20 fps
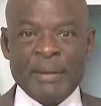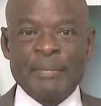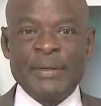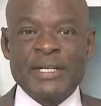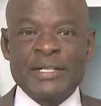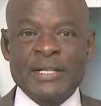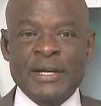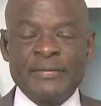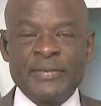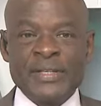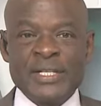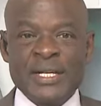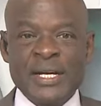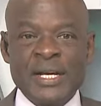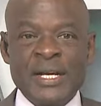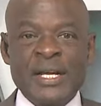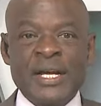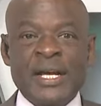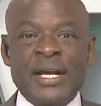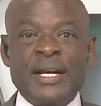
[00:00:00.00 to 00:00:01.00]
Public Service
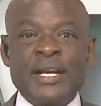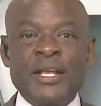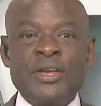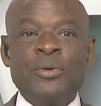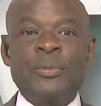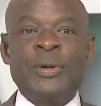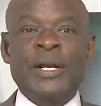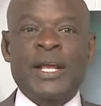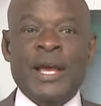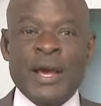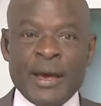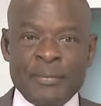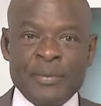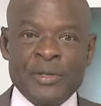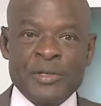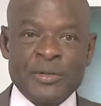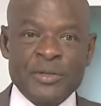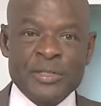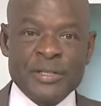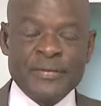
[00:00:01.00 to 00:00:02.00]
and Human
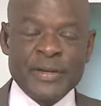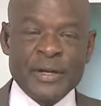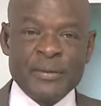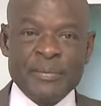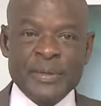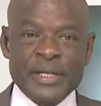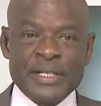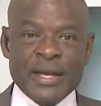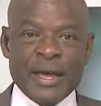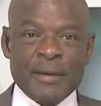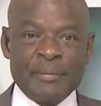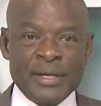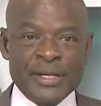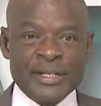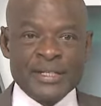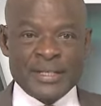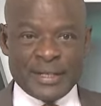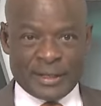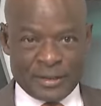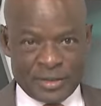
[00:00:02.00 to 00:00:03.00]
Capital Development
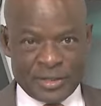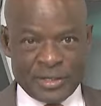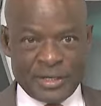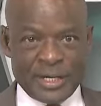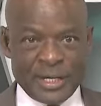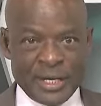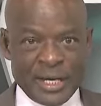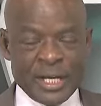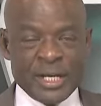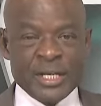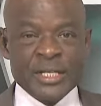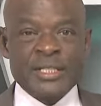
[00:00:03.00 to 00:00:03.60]
Cabinet Secretary